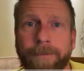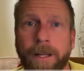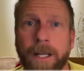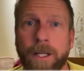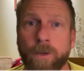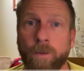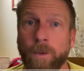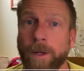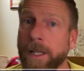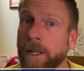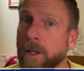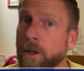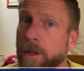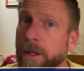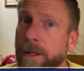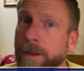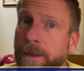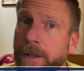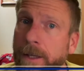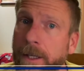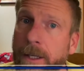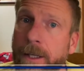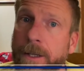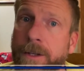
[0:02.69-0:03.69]
as we look
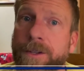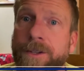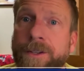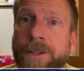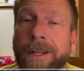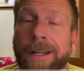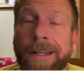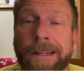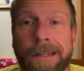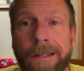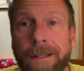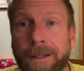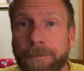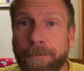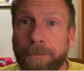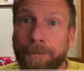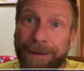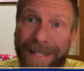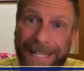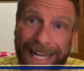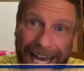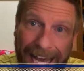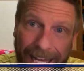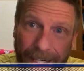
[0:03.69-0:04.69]
at these
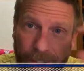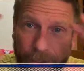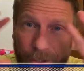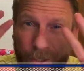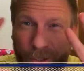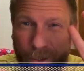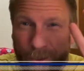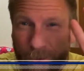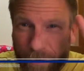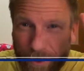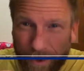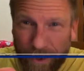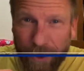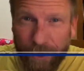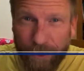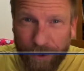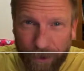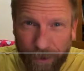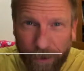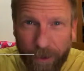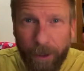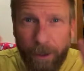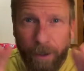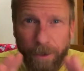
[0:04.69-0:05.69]
Beatitudes, as
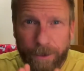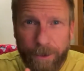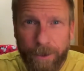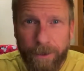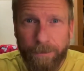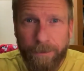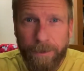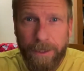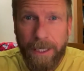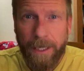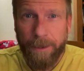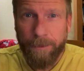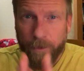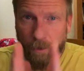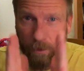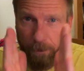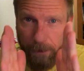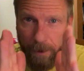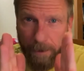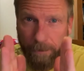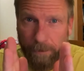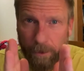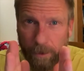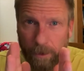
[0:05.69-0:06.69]
they're called sometimes,
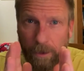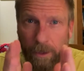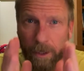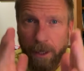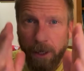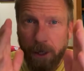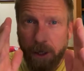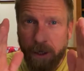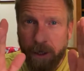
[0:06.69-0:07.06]
remember,